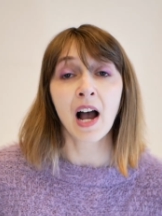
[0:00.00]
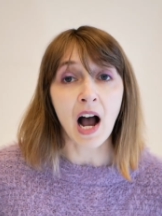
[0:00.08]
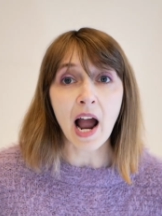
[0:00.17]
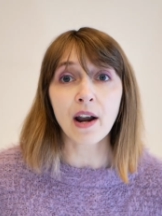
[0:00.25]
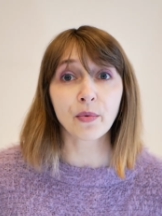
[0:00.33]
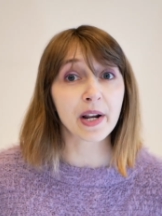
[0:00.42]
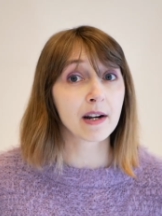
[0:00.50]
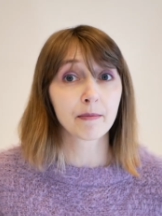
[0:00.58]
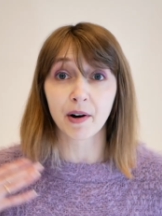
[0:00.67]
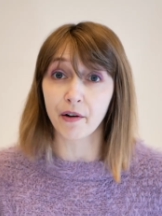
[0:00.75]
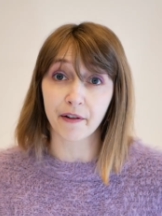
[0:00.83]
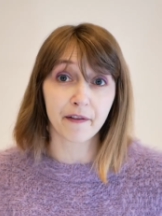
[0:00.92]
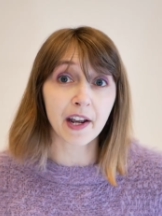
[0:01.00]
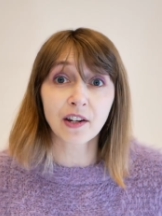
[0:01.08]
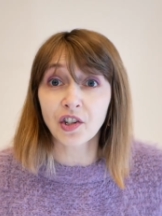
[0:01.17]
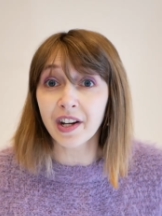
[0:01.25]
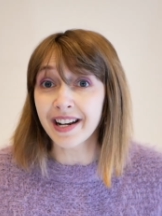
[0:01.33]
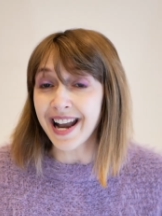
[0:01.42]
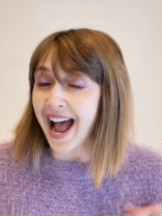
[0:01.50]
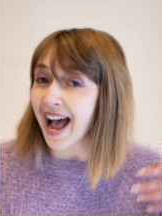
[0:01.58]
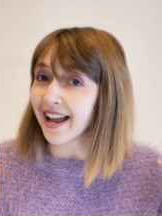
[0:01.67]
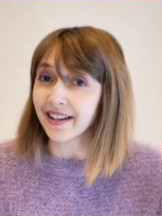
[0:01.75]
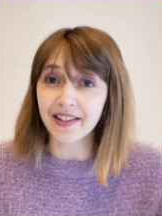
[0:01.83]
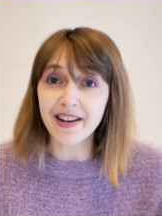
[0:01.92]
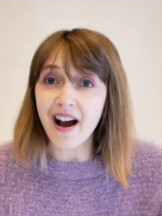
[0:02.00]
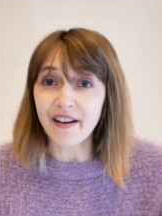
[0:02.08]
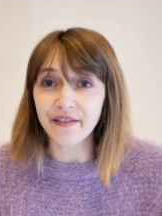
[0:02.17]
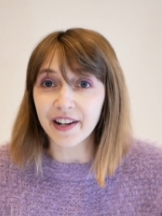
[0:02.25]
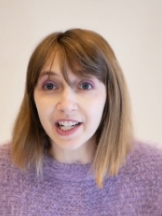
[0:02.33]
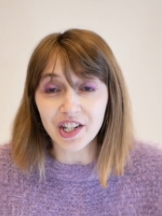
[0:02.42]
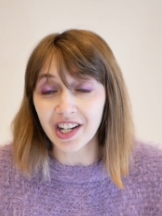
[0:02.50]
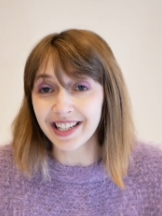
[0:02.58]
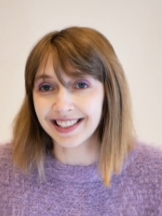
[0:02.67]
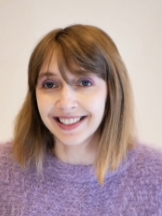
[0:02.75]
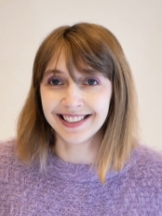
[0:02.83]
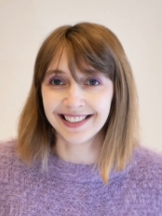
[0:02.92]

I read both fiction and nonfiction.